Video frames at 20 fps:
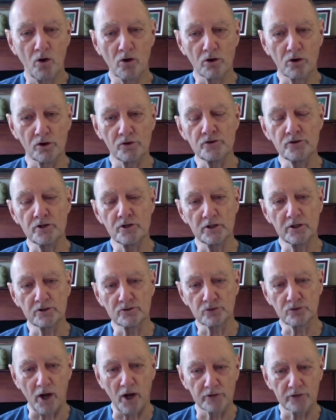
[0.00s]
a need
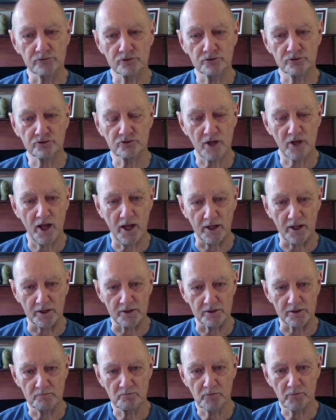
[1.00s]
to understand.
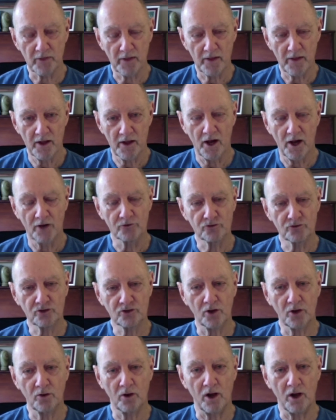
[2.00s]
And
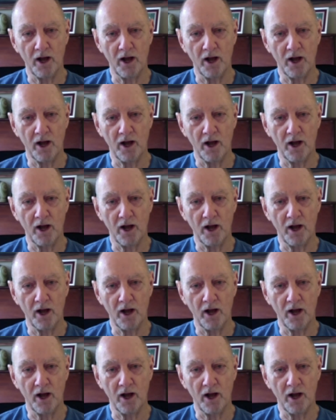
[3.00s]
so